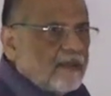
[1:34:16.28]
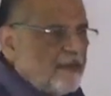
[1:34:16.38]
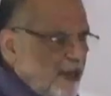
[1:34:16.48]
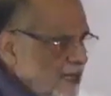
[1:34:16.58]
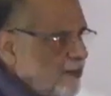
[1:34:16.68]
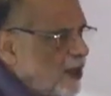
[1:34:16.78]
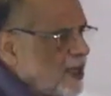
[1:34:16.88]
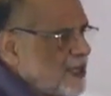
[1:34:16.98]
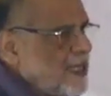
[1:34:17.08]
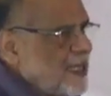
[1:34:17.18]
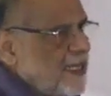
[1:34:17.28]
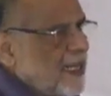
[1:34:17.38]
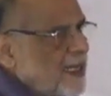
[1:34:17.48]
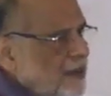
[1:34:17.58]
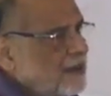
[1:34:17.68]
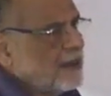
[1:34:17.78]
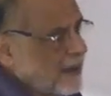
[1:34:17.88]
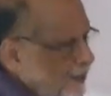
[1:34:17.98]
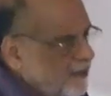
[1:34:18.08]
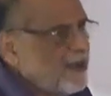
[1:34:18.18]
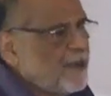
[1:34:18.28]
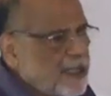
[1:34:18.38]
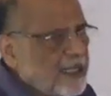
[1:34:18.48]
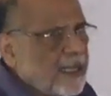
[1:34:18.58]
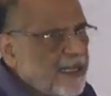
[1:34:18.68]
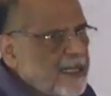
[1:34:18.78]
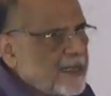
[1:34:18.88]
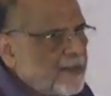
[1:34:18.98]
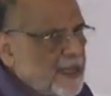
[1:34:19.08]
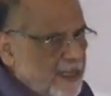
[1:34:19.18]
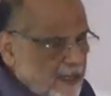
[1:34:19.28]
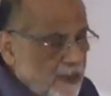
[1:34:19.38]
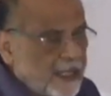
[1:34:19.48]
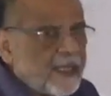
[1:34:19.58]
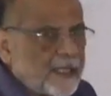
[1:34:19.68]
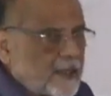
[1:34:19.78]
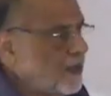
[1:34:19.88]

Feeding bottles in India, some of them are declaring, some yet to declare.